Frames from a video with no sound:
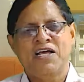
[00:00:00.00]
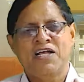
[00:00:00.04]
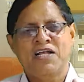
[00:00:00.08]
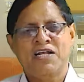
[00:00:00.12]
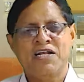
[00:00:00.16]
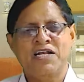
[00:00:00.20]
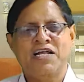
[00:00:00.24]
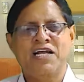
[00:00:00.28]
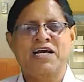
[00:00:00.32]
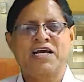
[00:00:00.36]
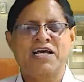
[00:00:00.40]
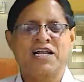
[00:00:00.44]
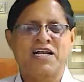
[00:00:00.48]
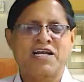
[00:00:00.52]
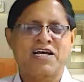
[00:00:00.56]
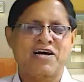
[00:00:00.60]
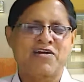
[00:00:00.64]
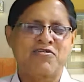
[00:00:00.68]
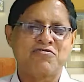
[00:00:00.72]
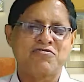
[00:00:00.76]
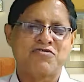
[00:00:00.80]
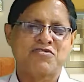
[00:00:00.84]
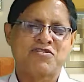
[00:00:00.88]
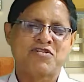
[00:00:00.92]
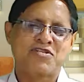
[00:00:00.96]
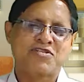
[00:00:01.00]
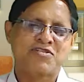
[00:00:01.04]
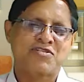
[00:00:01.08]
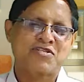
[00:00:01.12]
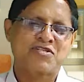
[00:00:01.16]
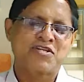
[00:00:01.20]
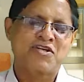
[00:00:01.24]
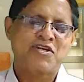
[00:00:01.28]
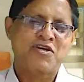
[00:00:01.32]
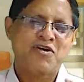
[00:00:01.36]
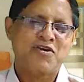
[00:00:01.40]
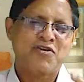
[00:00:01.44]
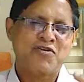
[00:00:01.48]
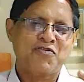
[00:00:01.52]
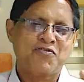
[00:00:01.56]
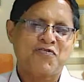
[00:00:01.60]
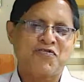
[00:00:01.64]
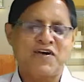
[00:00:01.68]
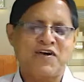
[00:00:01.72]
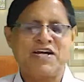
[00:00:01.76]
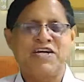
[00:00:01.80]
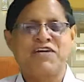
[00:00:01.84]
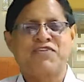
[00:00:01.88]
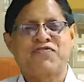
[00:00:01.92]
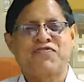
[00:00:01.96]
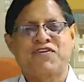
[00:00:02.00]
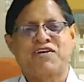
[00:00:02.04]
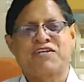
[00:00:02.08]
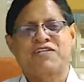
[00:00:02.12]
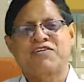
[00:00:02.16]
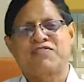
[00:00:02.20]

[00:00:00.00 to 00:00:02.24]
legal councils to fight for